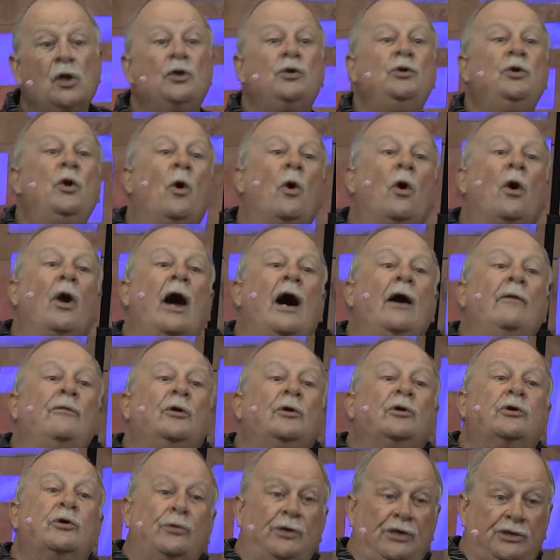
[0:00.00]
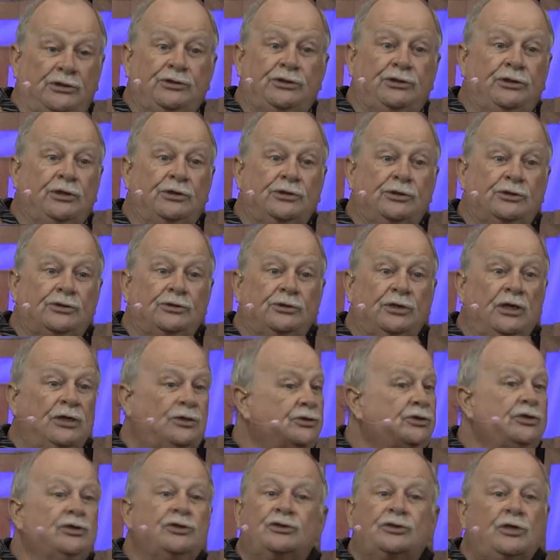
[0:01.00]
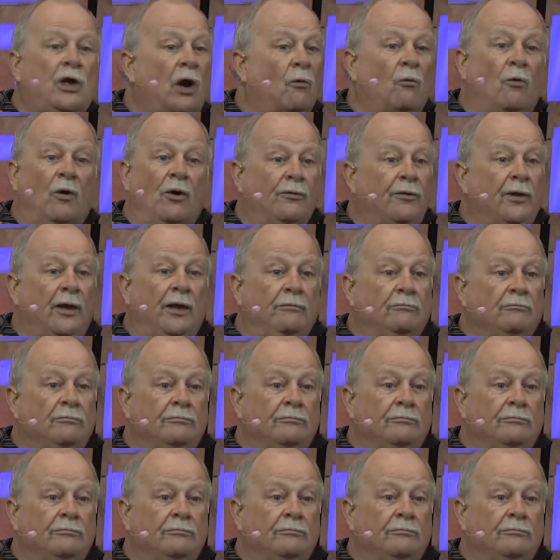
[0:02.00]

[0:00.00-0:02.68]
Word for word: nor other christians it's just not worth it